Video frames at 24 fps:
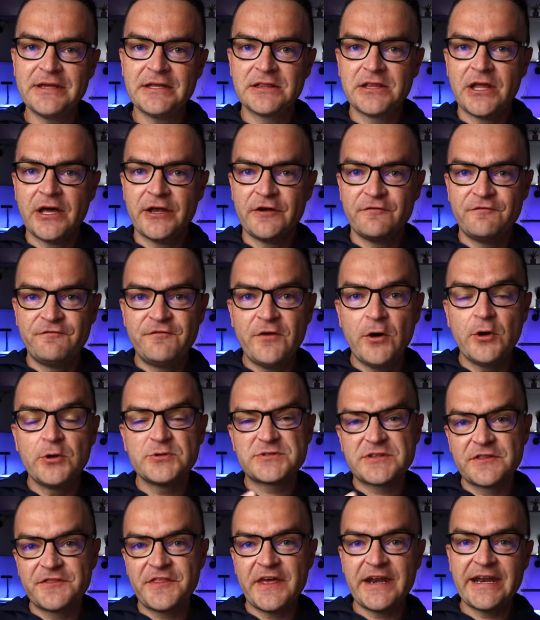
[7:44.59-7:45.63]
be a lot of
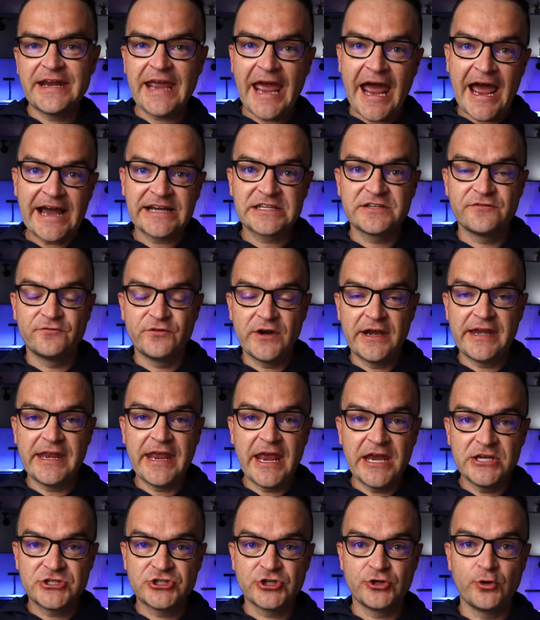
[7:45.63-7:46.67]
photosynthetic active
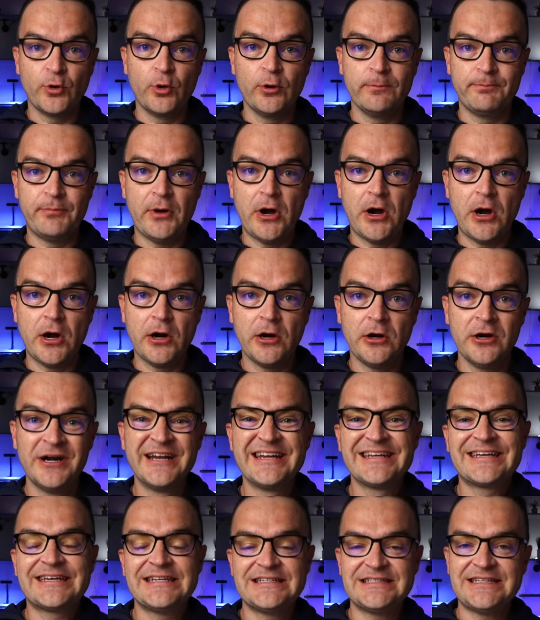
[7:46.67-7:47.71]
radiation or PAR
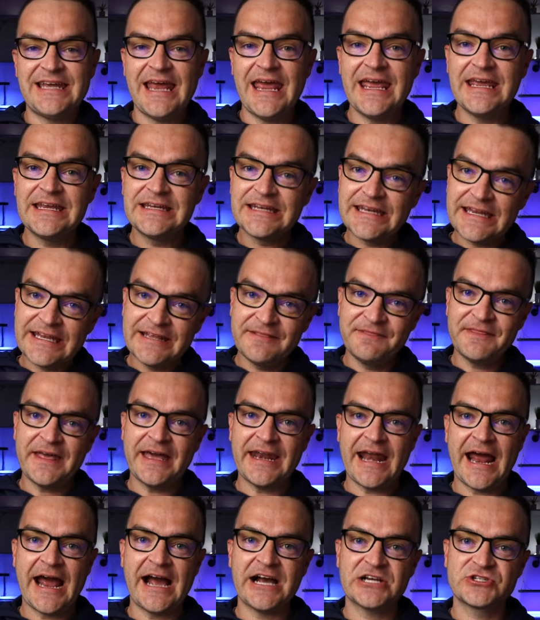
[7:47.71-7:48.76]
contained in
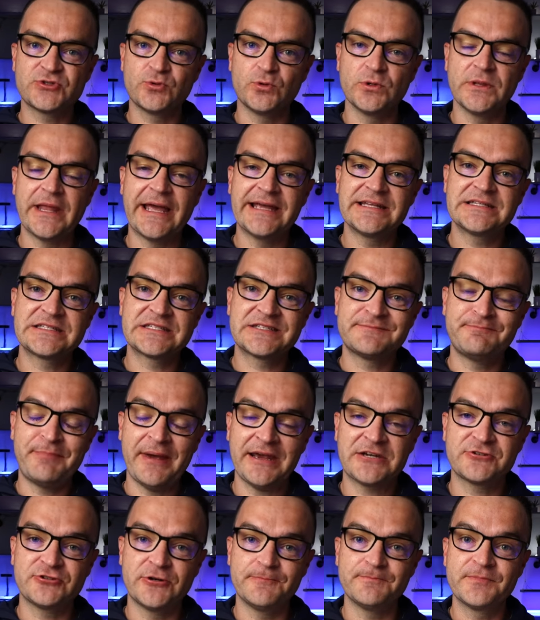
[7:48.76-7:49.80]
that actual light
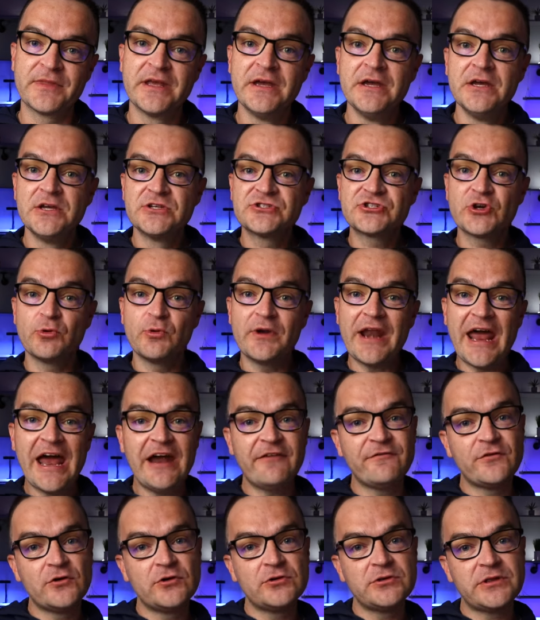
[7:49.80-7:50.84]
spectrum. So
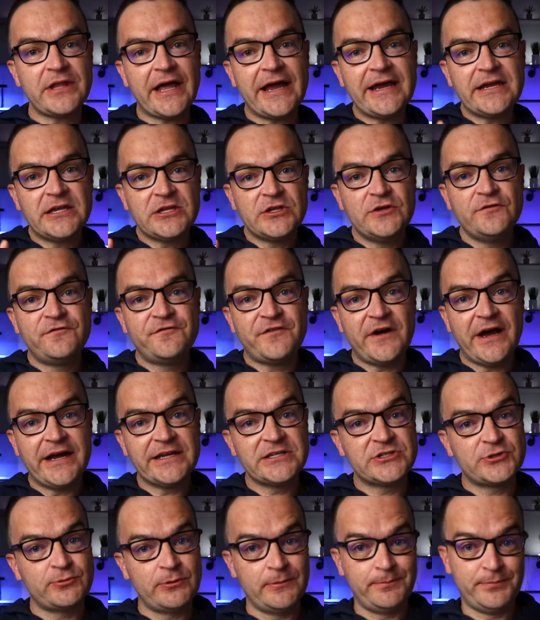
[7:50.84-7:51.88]
whatever light you
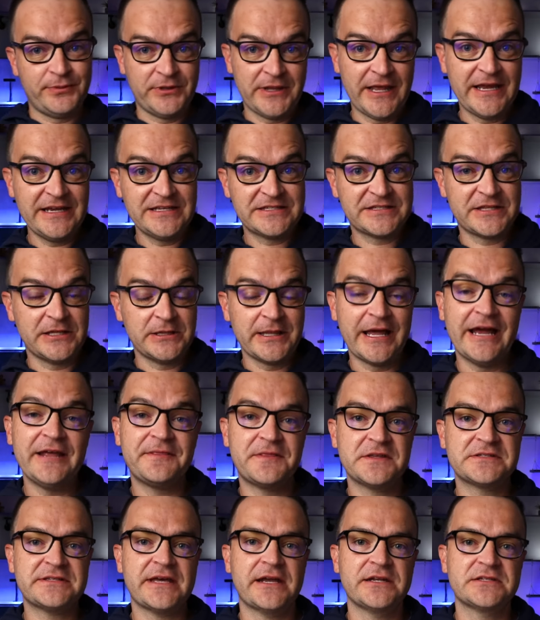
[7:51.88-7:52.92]
find to replace the light
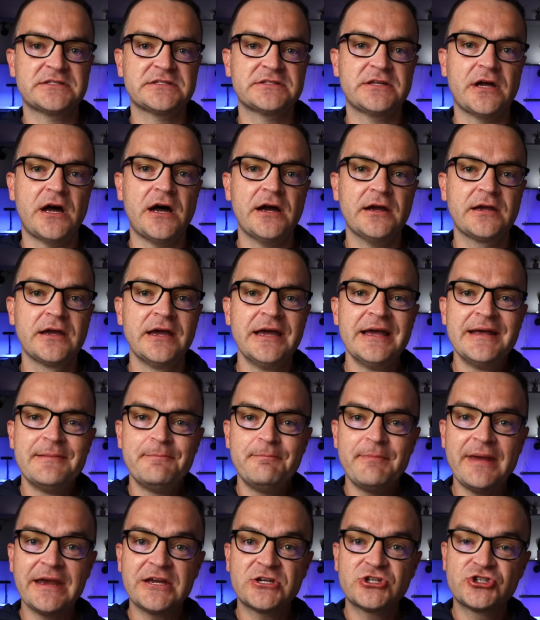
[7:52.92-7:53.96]
that's out of stock,
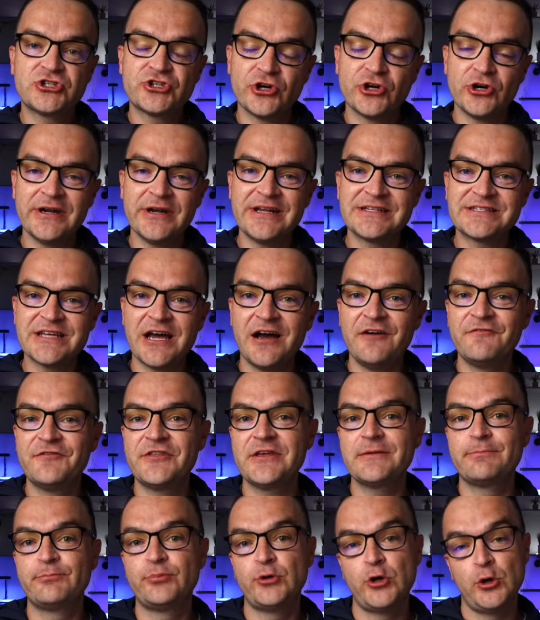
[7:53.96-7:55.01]
make sure it's of the
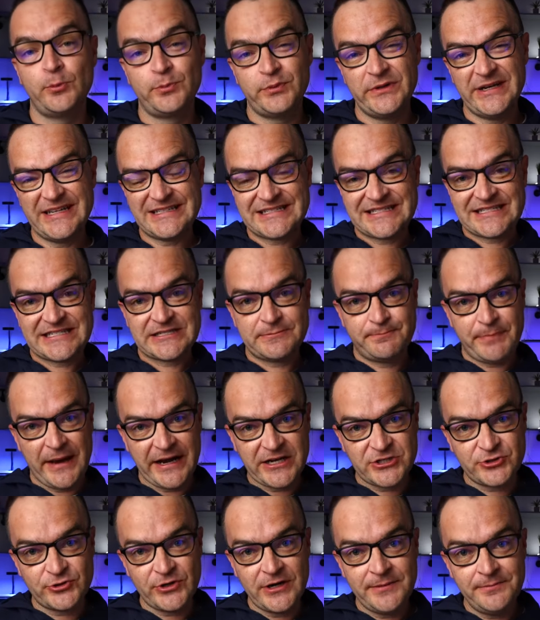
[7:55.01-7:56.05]
appropriate
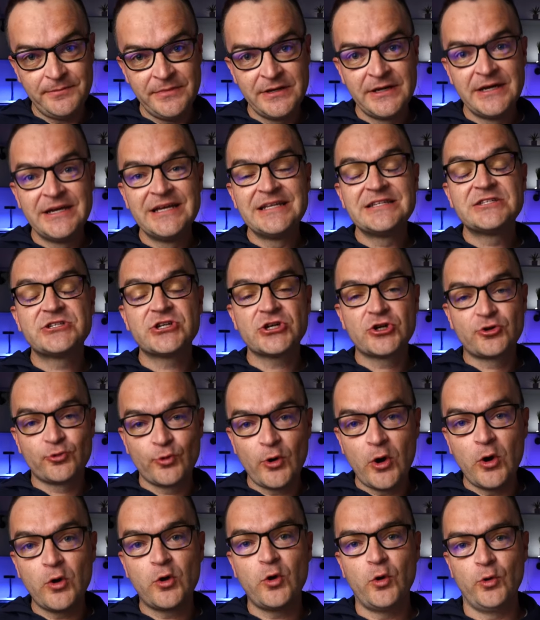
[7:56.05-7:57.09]
spectrum to
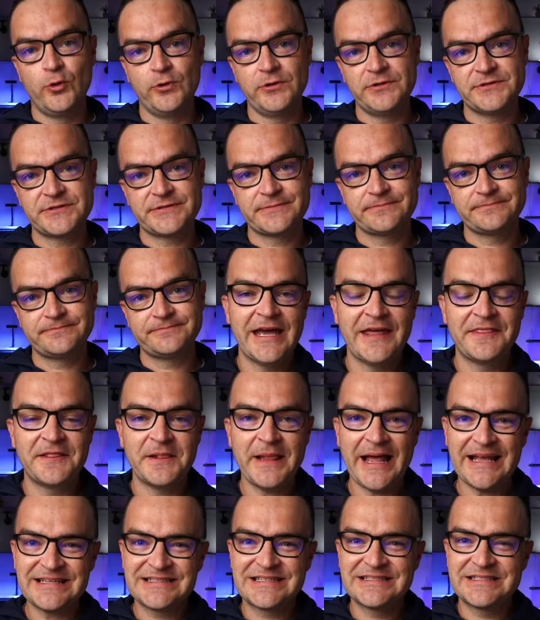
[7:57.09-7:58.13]
grow corals. And the
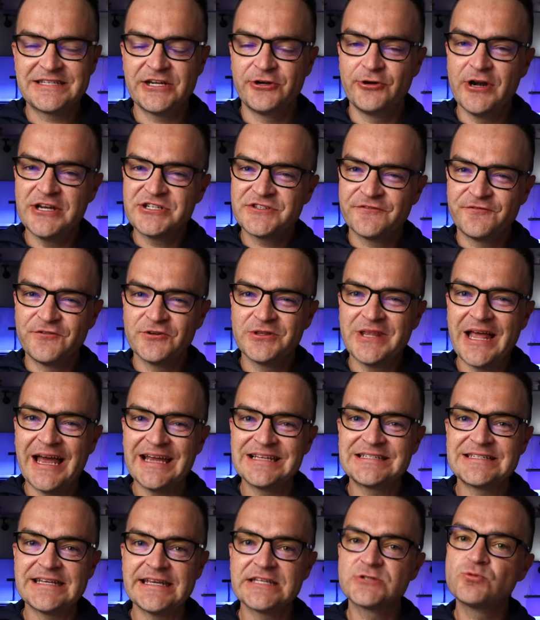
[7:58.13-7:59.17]
last consideration for
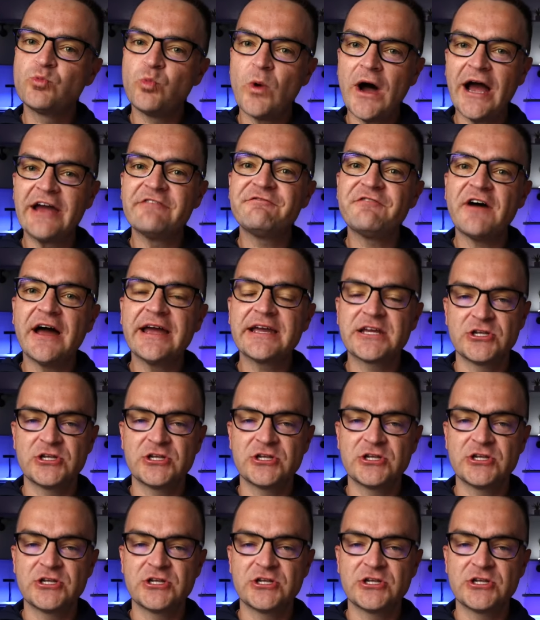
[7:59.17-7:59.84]
lights is Wi-Fi